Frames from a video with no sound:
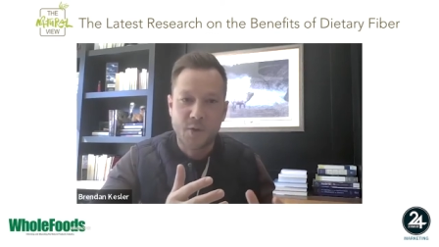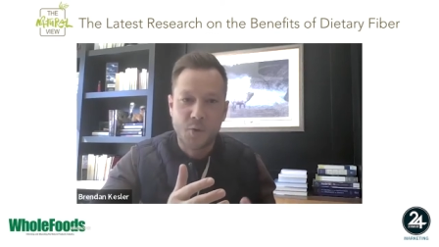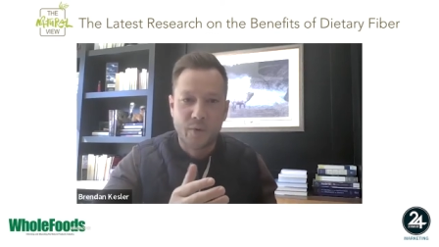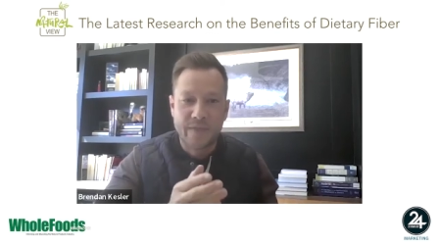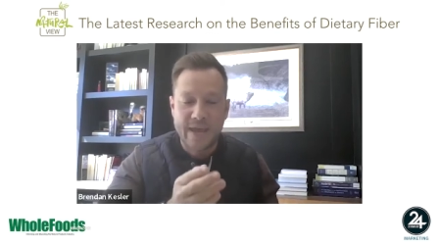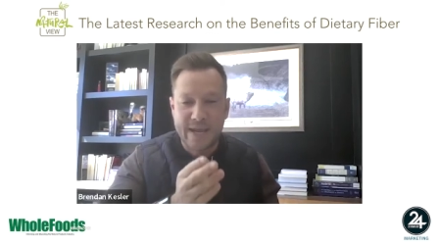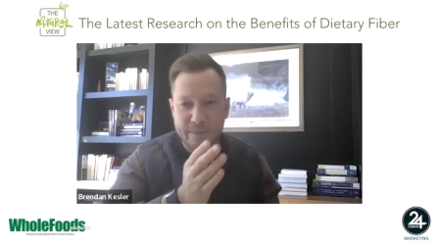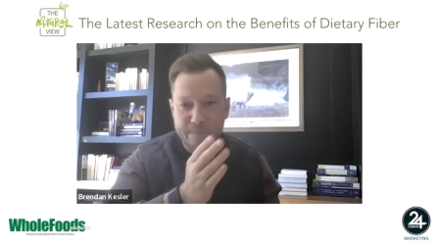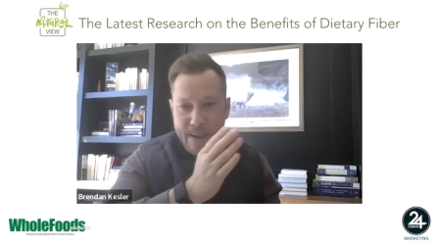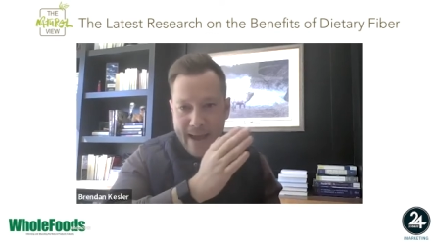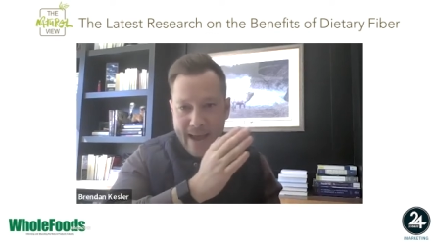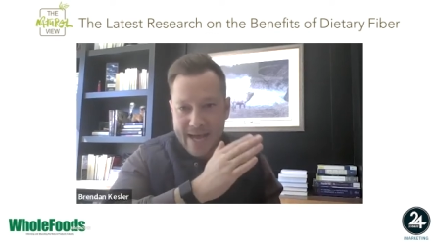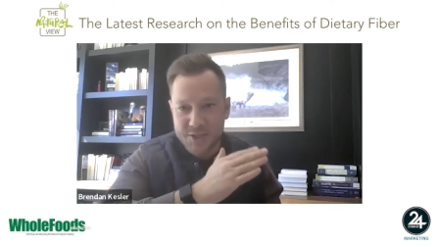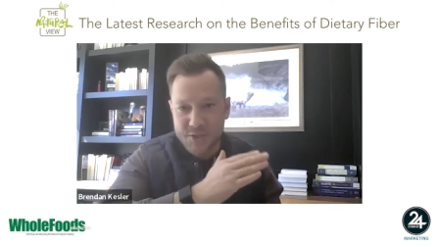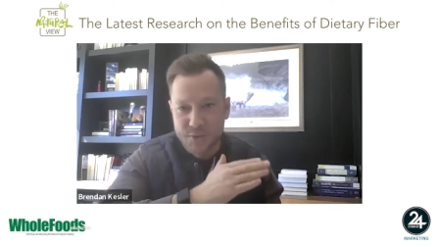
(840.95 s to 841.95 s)
where they can
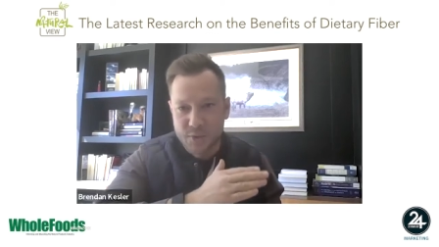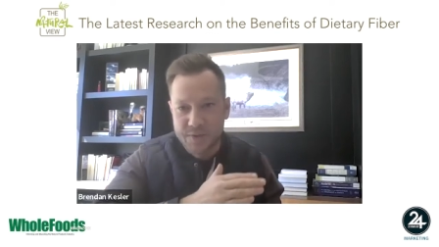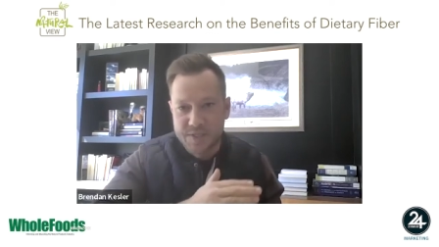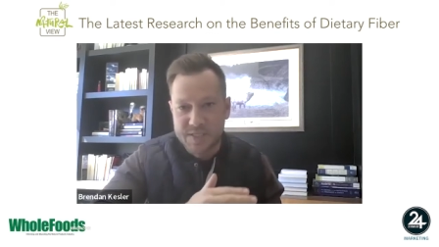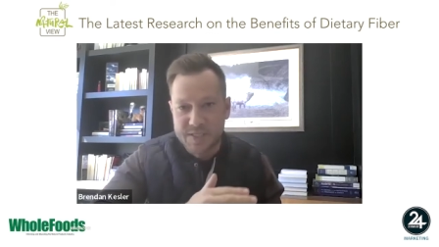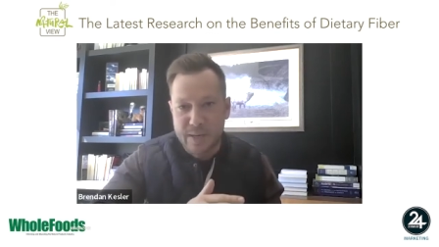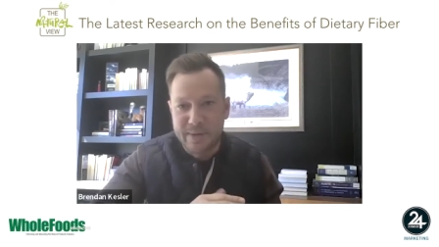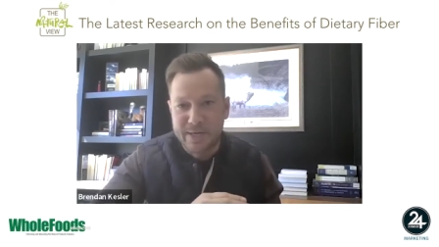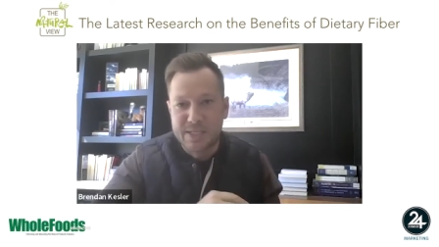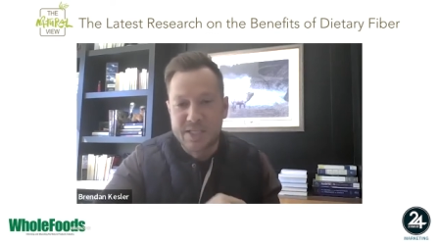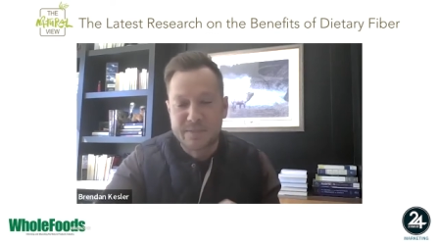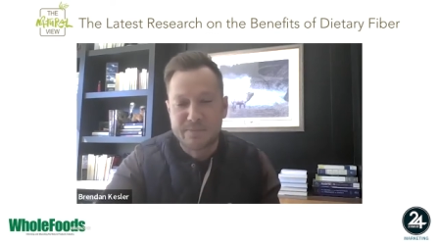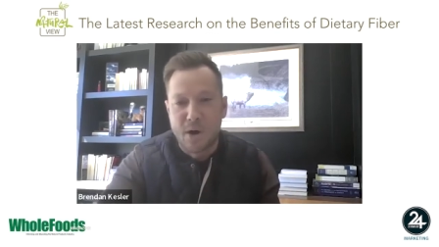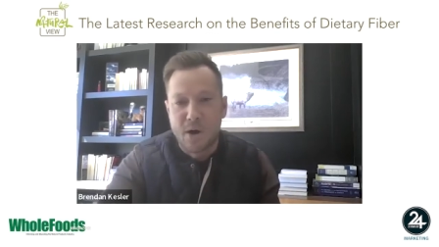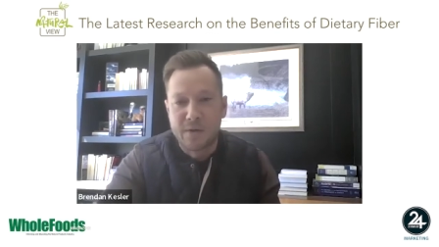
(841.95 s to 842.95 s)
pass through the stomach and
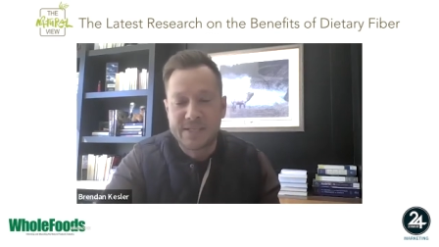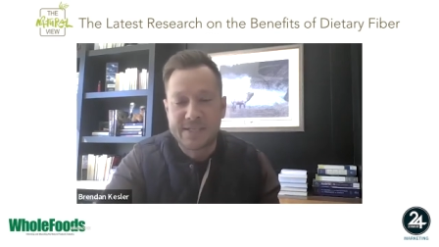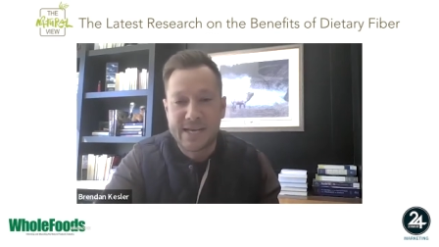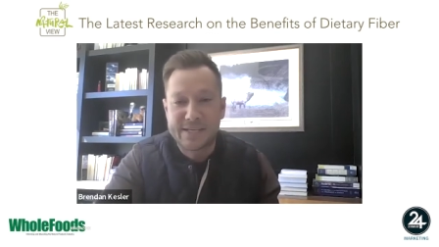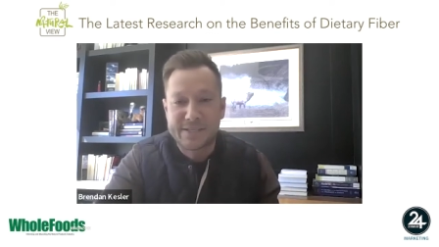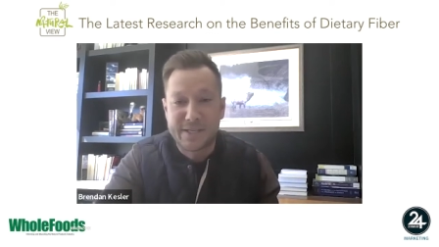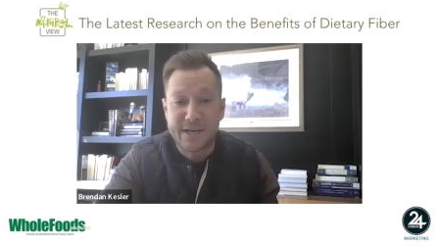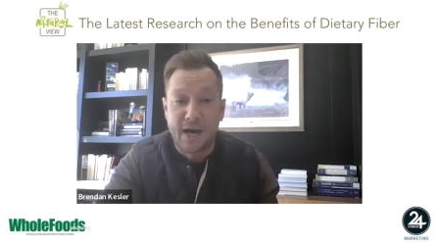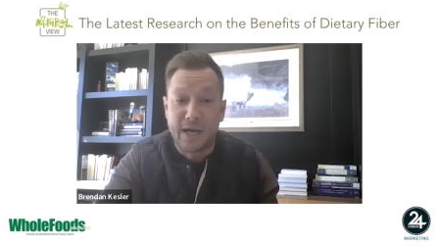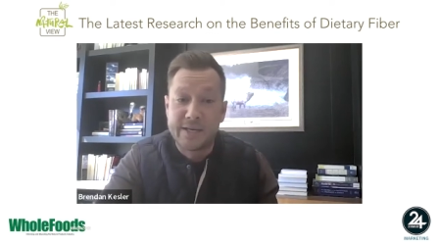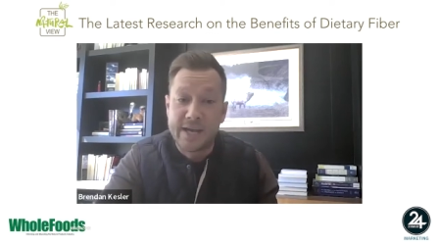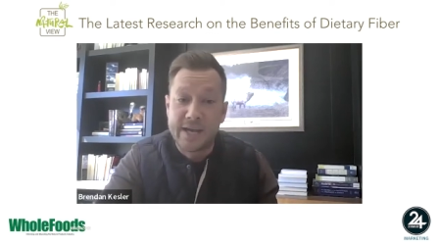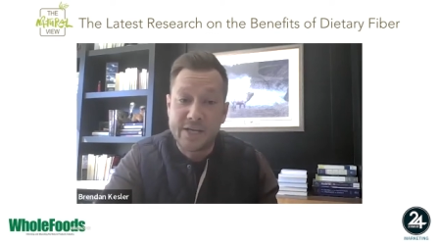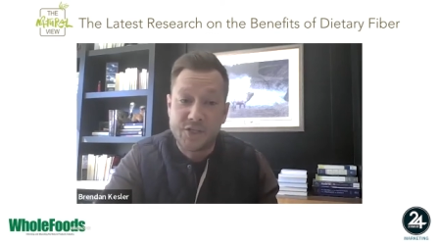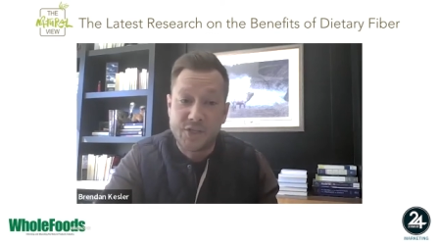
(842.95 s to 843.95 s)
small intestine
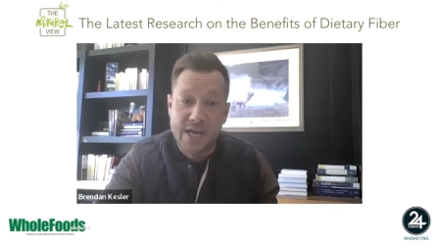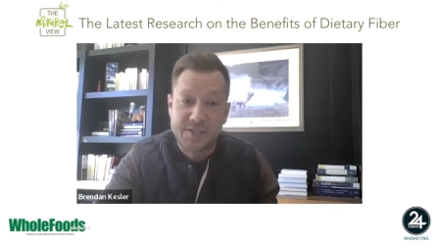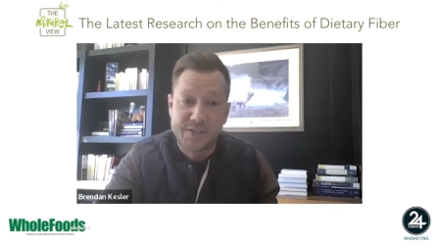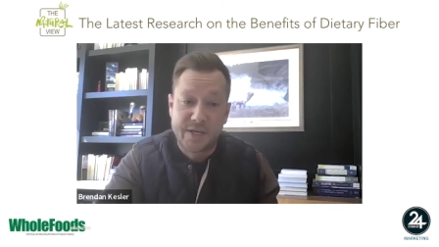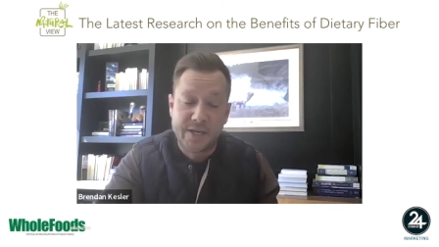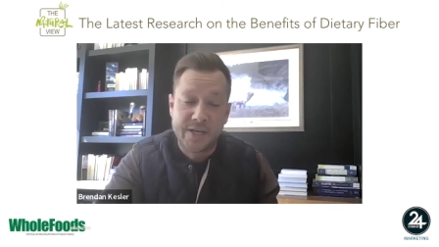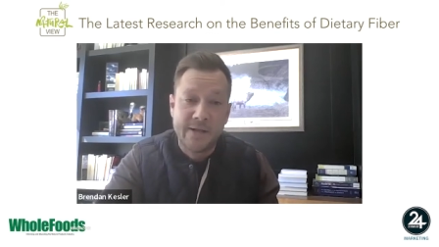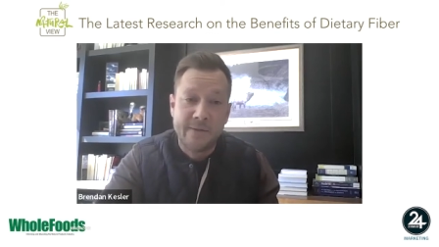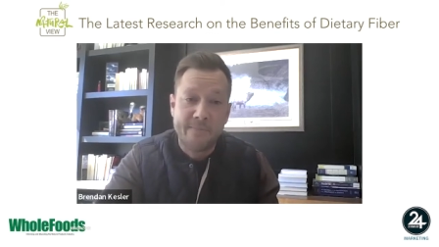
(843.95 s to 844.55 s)
undigested